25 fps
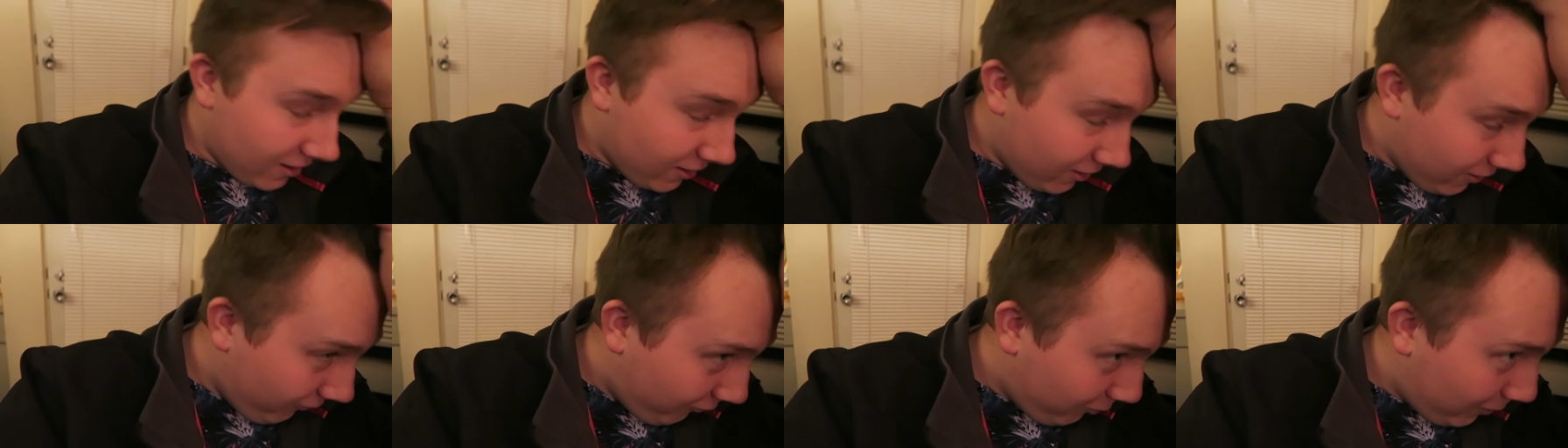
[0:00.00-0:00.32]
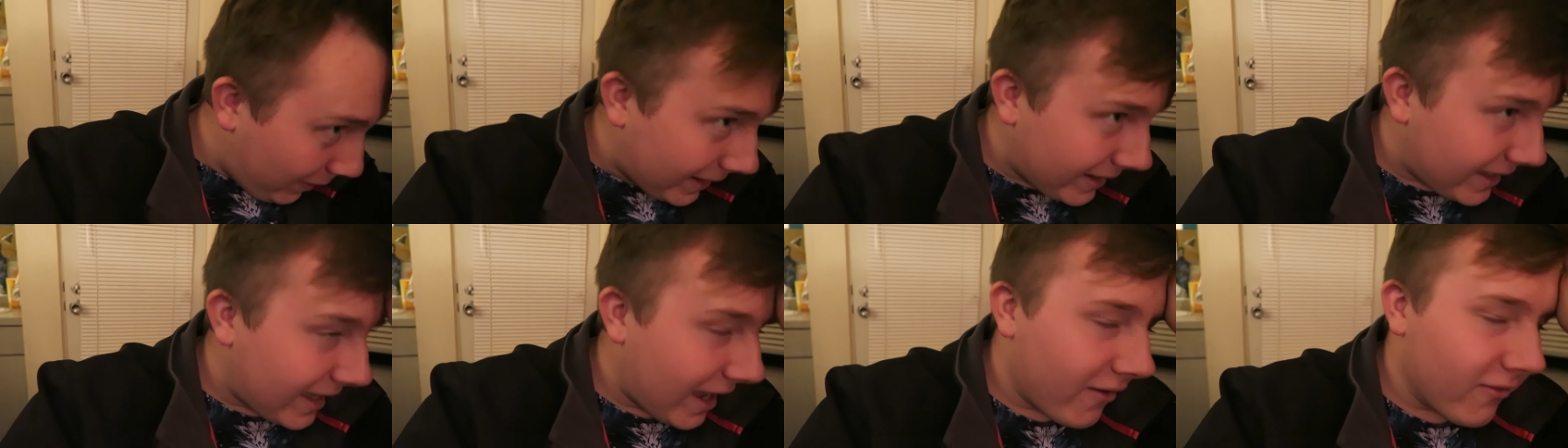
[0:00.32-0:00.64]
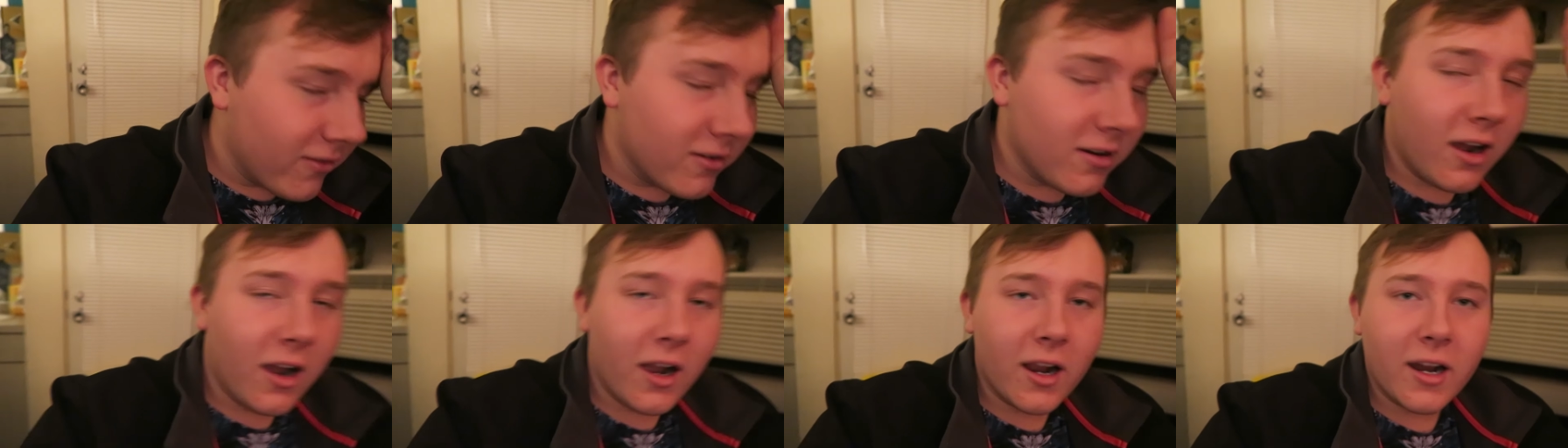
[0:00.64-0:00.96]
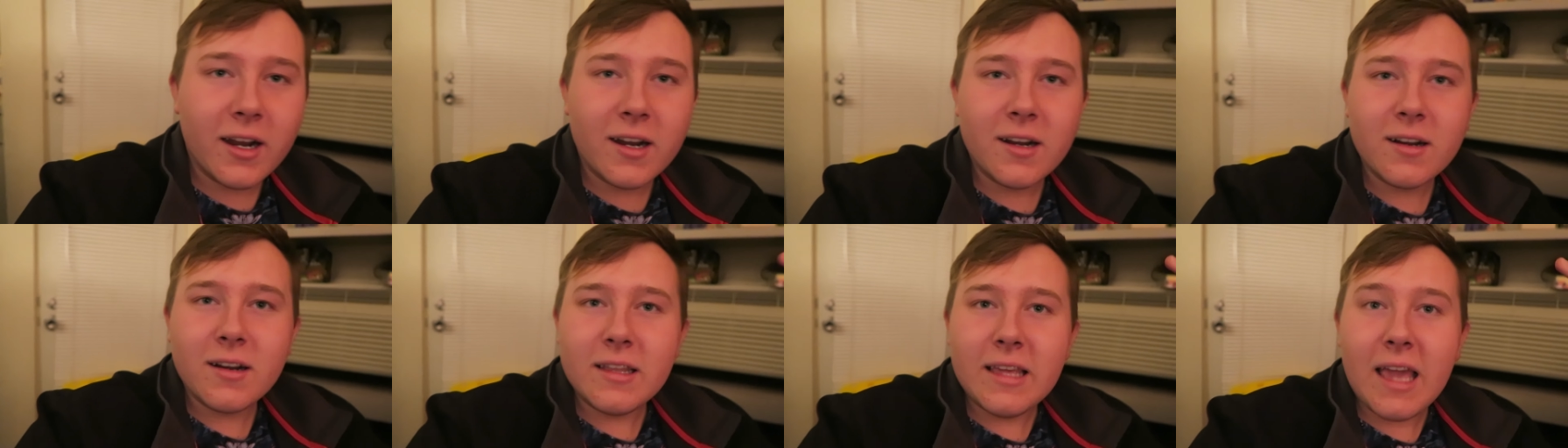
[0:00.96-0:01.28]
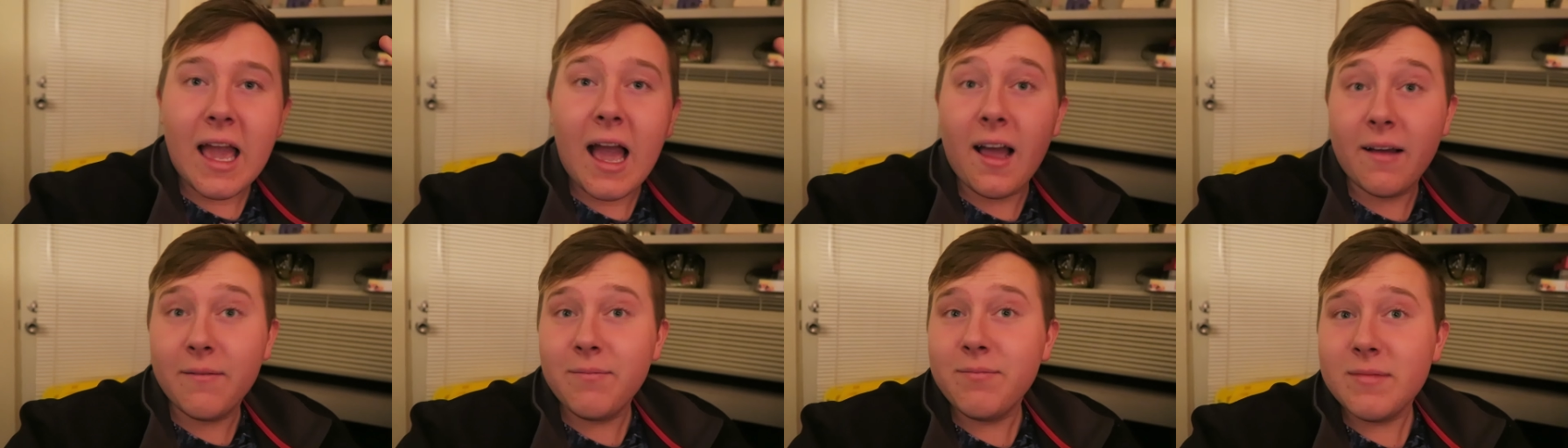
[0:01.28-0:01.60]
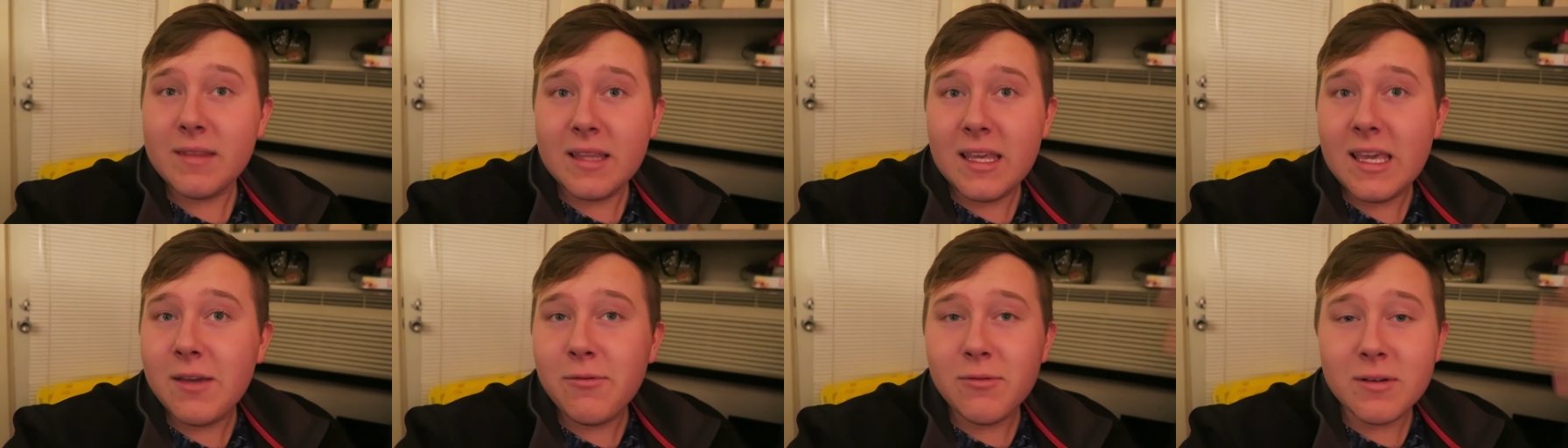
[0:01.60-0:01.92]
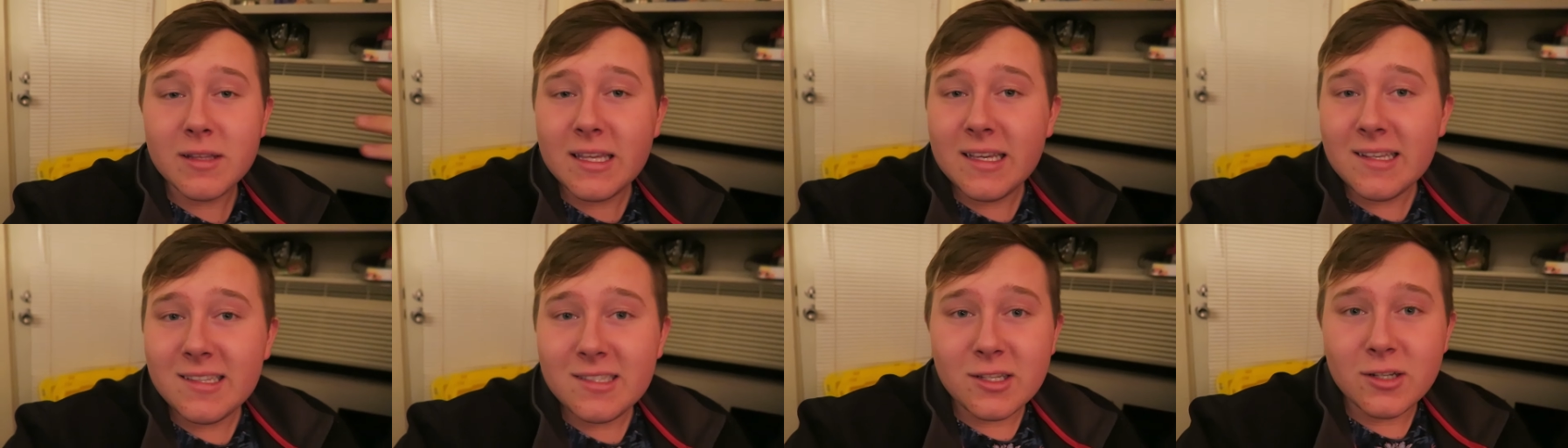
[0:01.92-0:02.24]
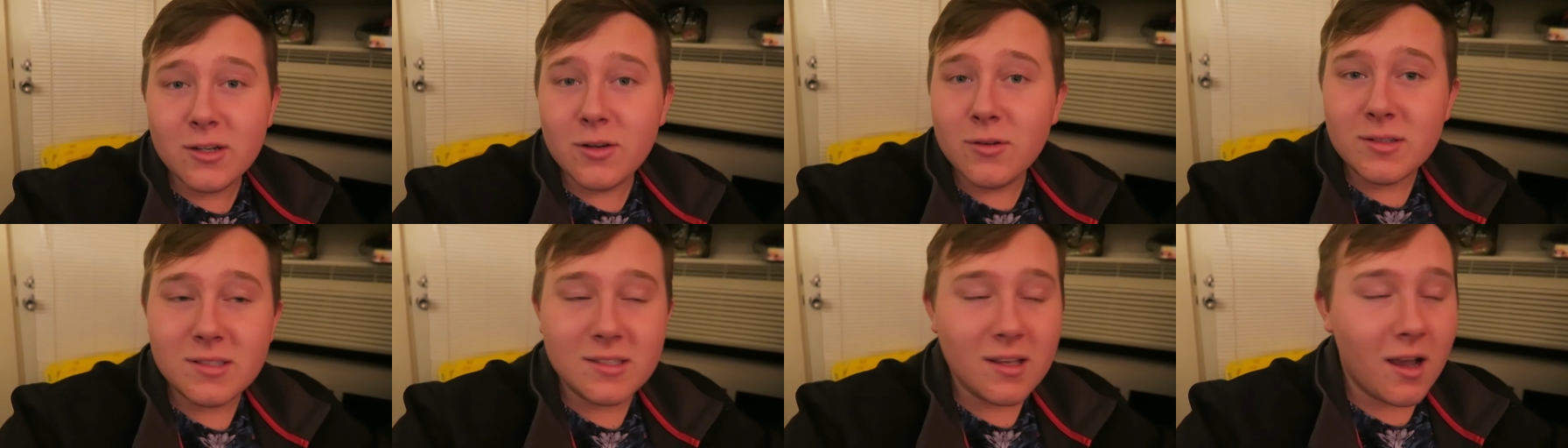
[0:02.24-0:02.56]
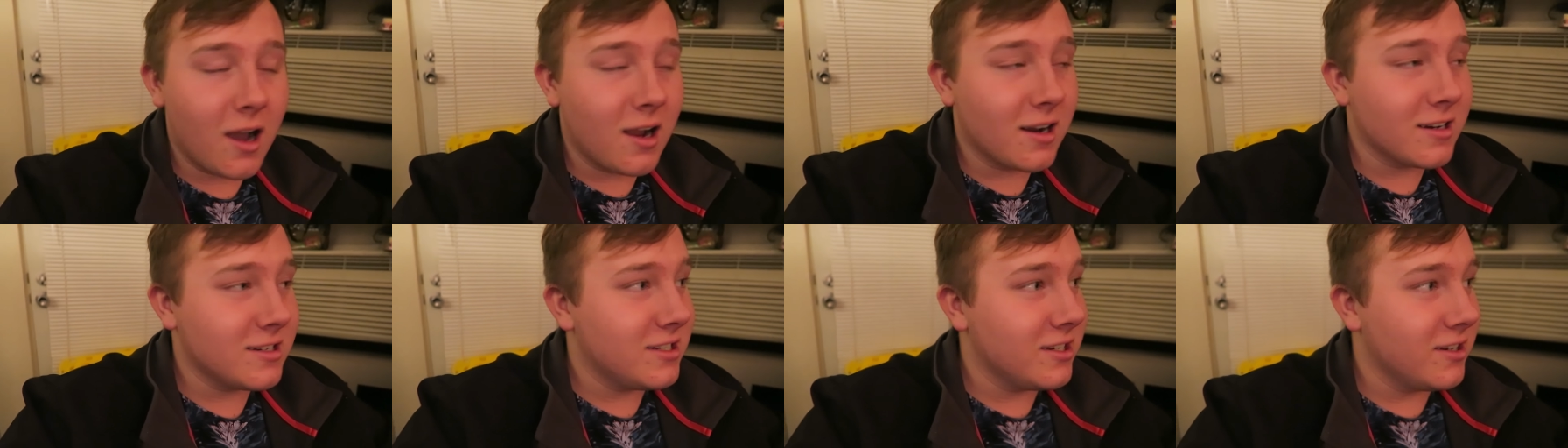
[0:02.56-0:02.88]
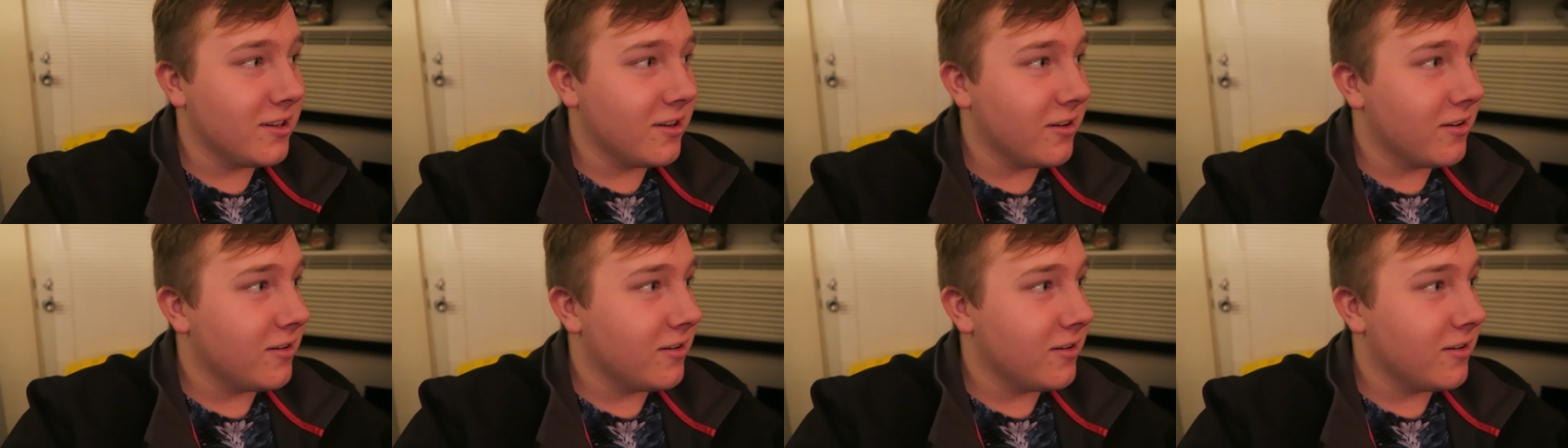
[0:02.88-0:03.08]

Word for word: Oh, by like, Kevin Hart. Oh yeah, God, he released a new song no, no, too.